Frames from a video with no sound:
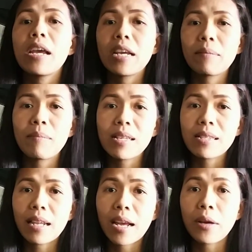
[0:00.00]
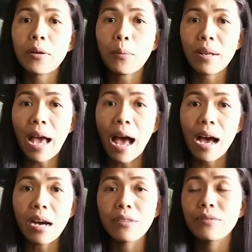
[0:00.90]
It means that I can only
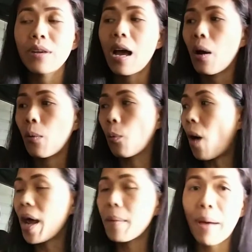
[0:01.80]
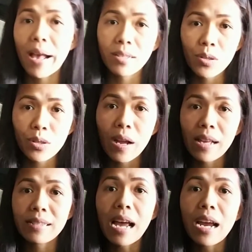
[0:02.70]
have one passenger
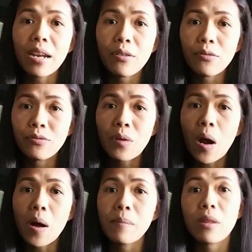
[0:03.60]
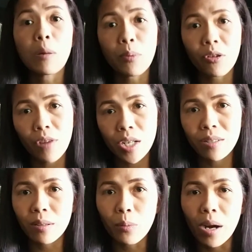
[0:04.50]
aside from the
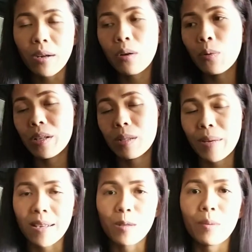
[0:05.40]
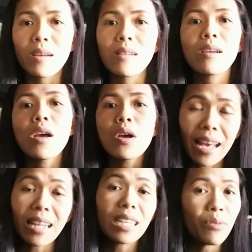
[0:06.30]
professional one, who is my husband.
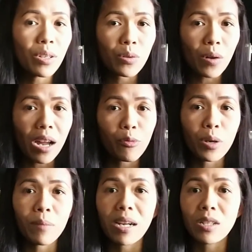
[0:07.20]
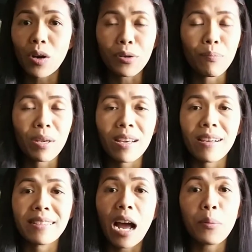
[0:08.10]
I can't even drive with my daughter
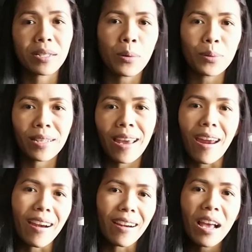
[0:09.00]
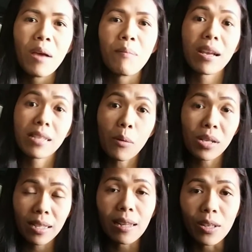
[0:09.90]
because I was so scared because I
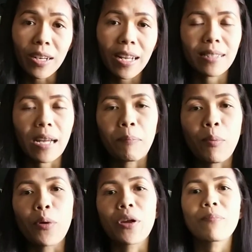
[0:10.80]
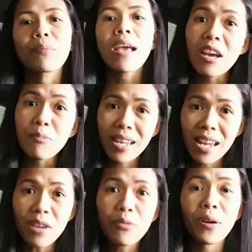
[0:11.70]
was still learning at that point. I've been
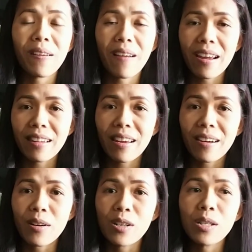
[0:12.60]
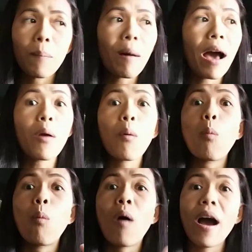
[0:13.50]
here for 9 years. By
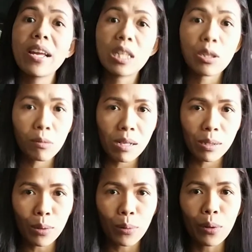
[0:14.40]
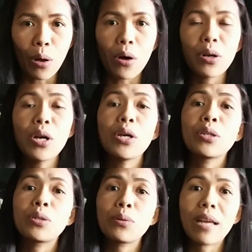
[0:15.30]
why it took me so long
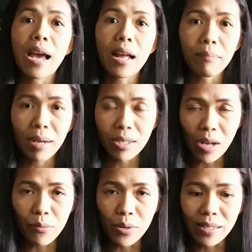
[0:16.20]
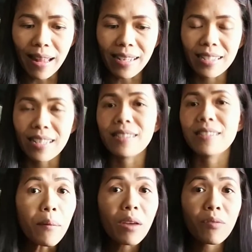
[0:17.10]
to get my driver's license.
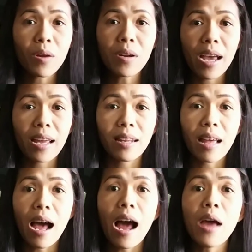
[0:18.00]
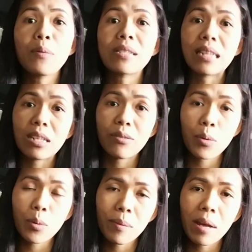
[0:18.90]
When I arrived here in Canada, I was
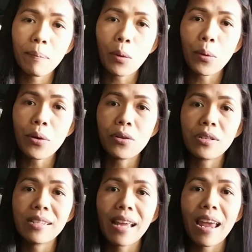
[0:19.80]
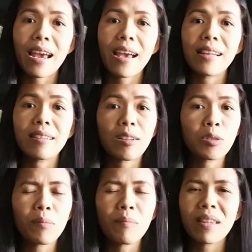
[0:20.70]
living with my employers, and they
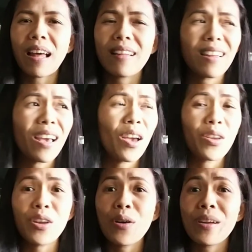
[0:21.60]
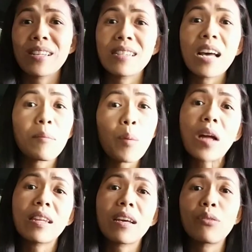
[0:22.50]
told me that, it's not
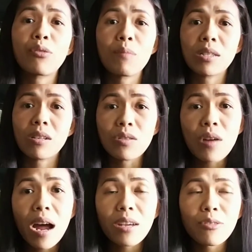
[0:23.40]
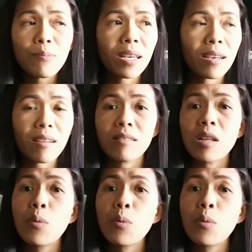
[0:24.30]
practical for me to drive because